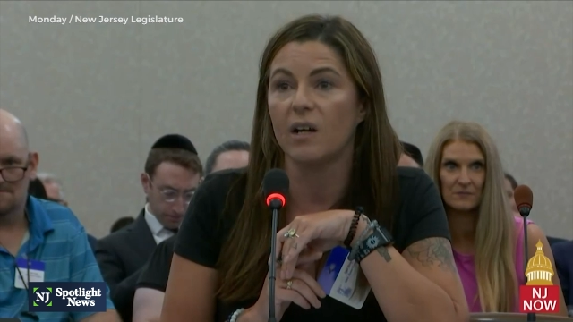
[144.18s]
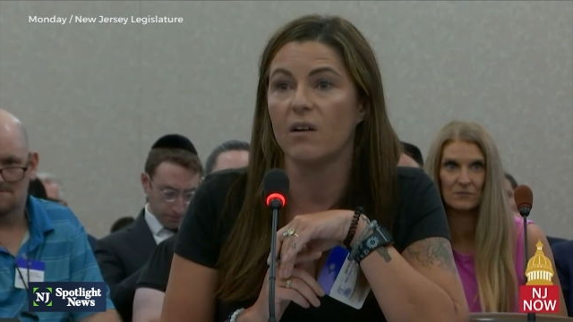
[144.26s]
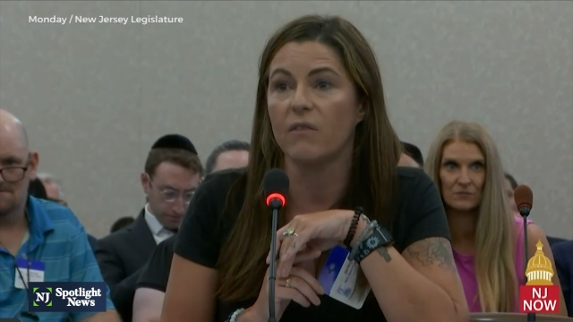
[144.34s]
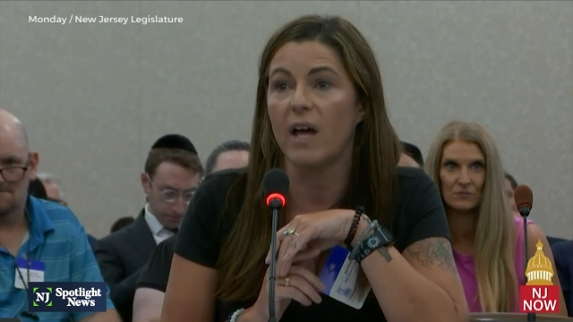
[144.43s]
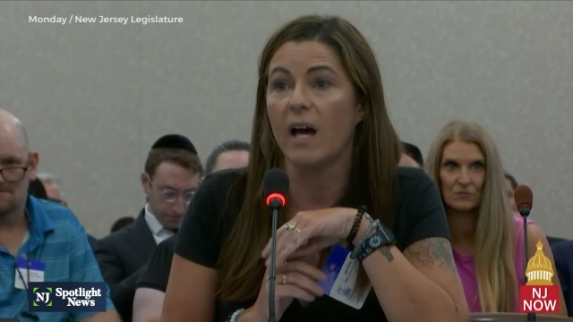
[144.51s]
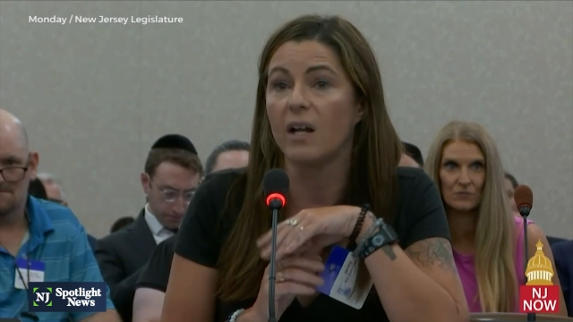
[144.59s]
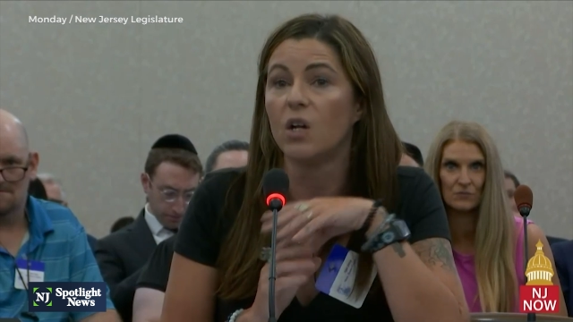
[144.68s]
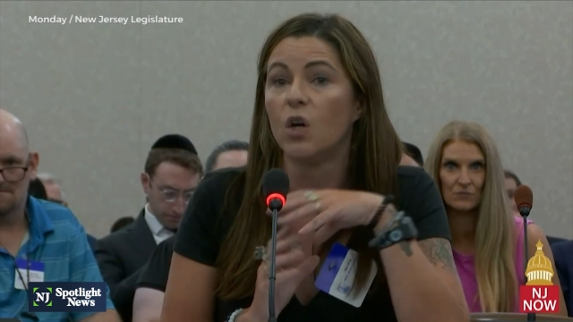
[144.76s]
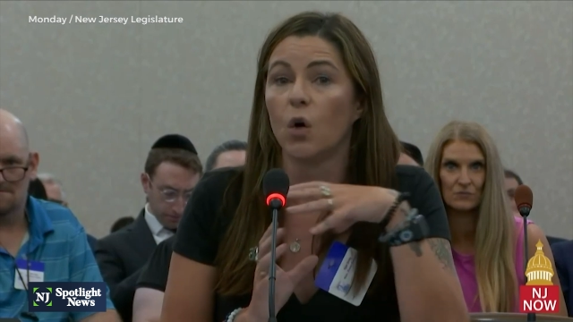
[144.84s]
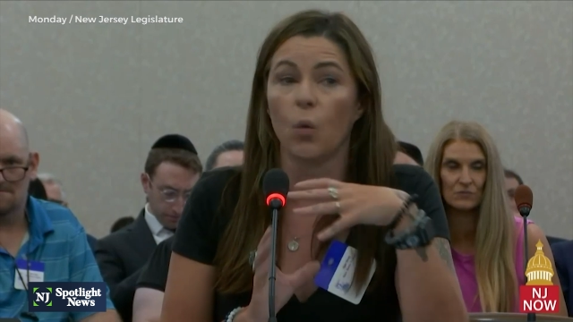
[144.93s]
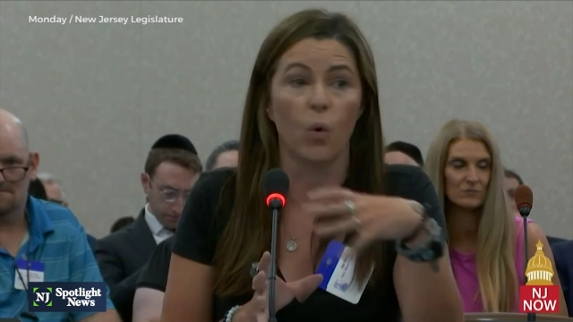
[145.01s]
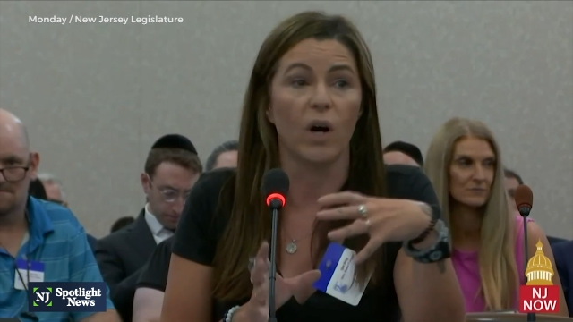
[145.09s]
Speaker 1: say people who
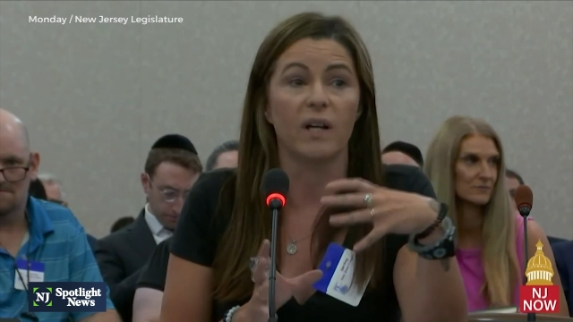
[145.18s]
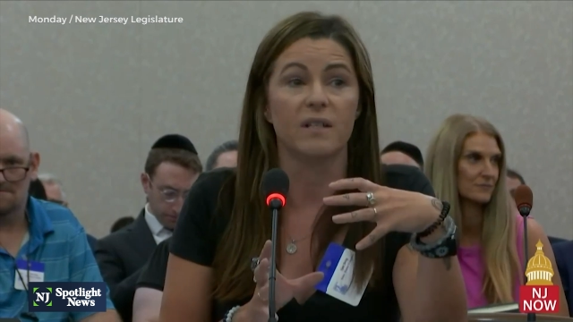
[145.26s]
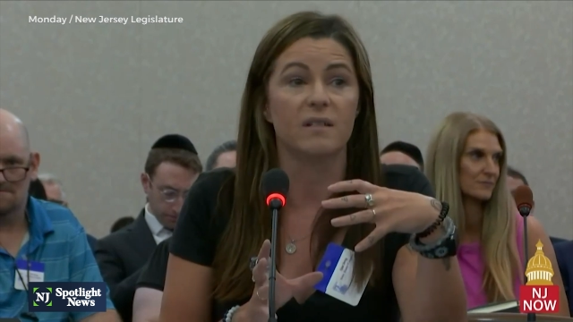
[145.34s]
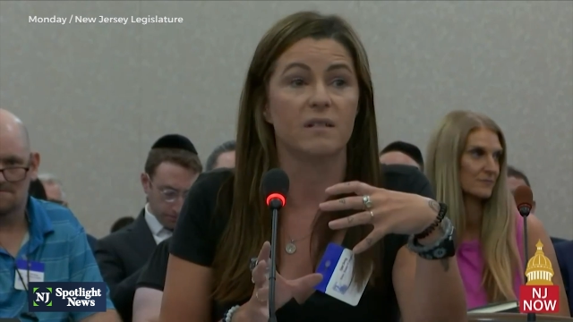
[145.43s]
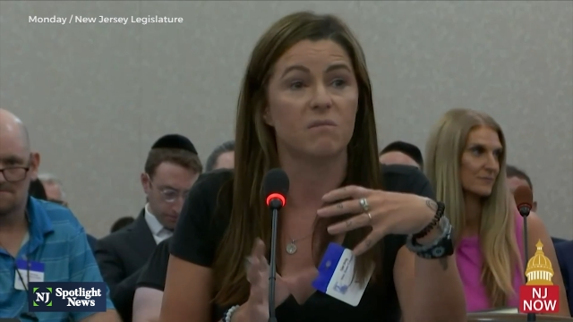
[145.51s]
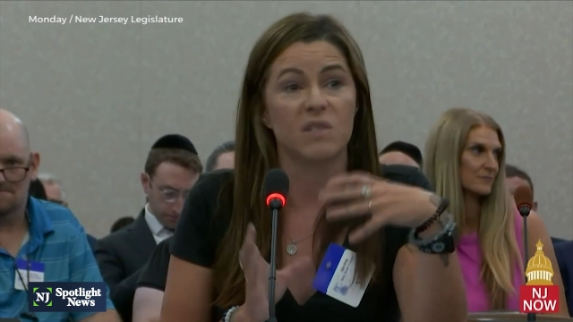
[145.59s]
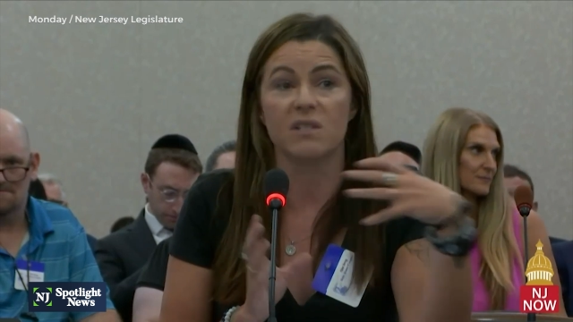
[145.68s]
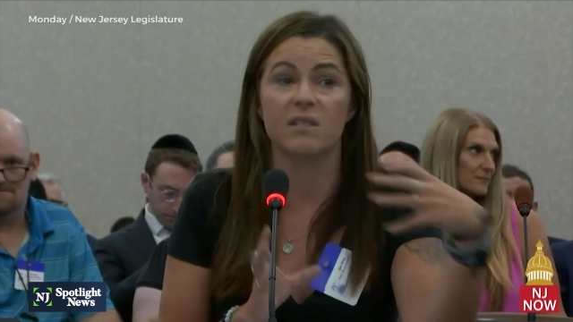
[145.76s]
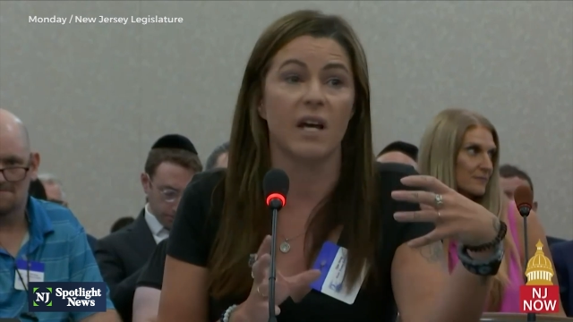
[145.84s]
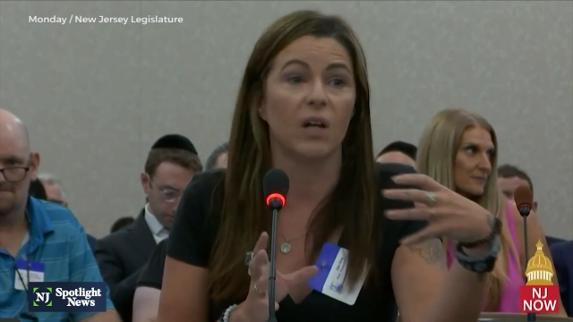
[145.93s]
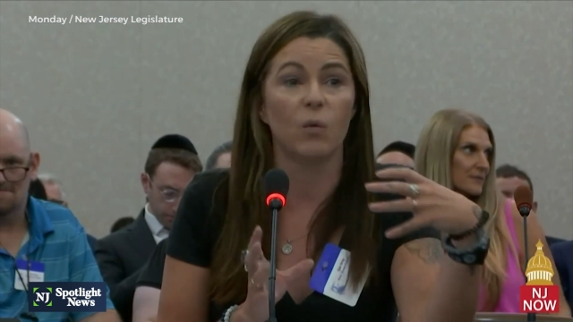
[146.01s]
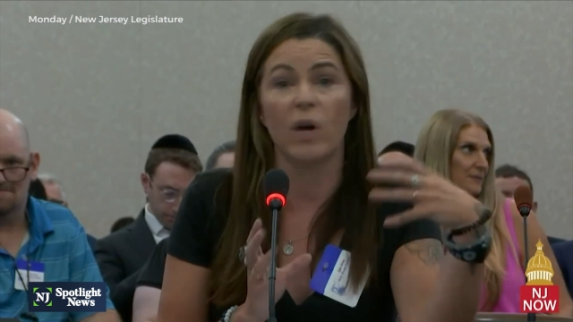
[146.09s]
sell drugs on a
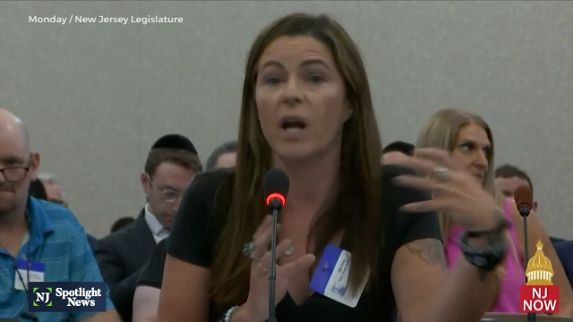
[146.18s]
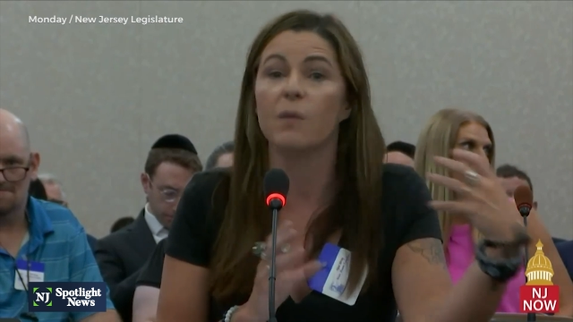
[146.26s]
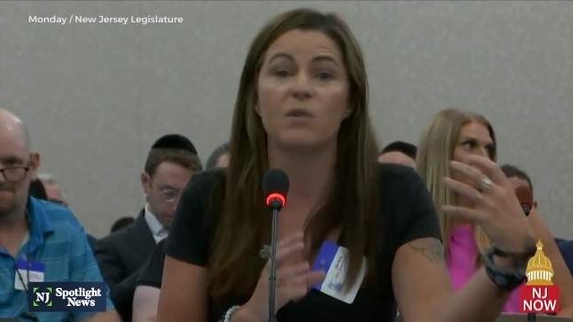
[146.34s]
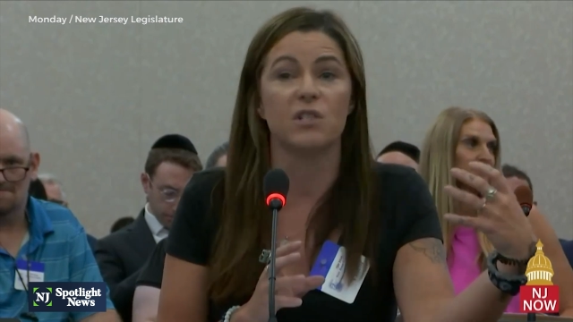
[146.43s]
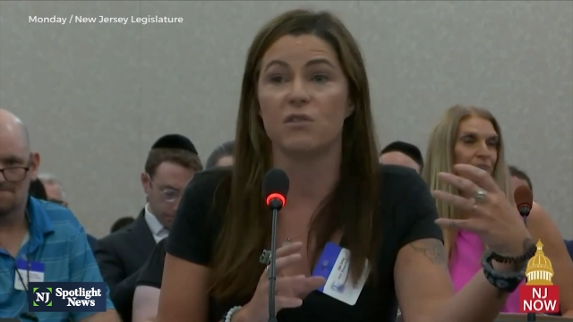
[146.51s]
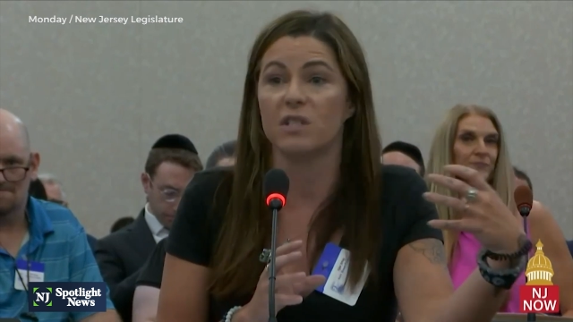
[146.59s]
street level